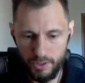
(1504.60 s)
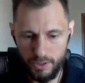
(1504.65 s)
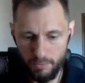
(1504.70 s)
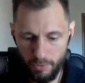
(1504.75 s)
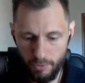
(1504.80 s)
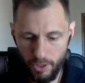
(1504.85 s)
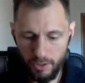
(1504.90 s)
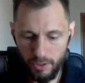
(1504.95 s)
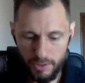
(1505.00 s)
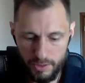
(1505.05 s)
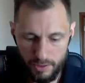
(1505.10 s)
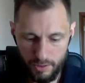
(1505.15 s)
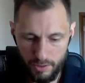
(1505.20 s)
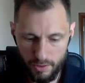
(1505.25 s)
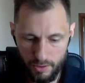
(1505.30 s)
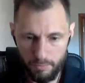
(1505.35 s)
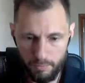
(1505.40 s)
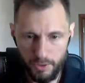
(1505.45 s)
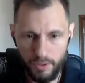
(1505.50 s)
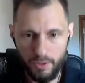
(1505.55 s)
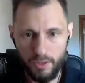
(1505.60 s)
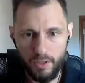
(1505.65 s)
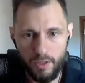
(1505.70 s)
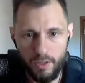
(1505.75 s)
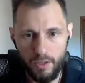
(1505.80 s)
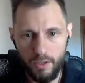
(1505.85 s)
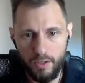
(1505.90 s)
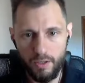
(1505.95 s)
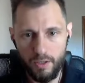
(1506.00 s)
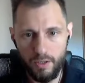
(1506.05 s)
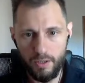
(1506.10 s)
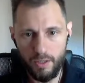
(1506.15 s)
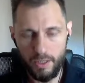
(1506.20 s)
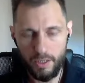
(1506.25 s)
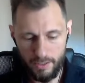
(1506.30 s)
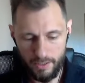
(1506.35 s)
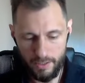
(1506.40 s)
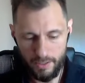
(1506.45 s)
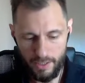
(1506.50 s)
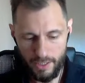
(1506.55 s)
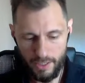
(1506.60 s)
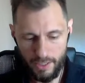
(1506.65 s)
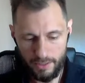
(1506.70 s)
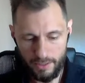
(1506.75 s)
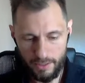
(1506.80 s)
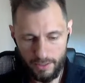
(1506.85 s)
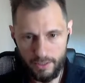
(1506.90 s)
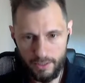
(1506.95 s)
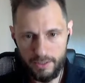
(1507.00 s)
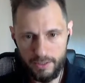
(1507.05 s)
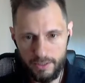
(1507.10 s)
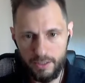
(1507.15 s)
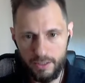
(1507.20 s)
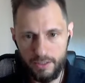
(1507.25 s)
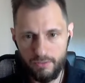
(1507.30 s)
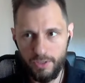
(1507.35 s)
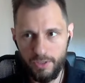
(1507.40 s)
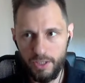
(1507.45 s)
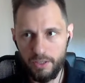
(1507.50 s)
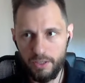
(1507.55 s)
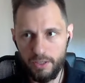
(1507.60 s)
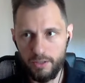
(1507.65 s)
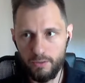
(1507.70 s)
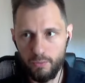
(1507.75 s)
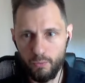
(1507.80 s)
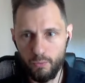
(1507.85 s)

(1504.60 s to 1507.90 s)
policy number? And that gets activated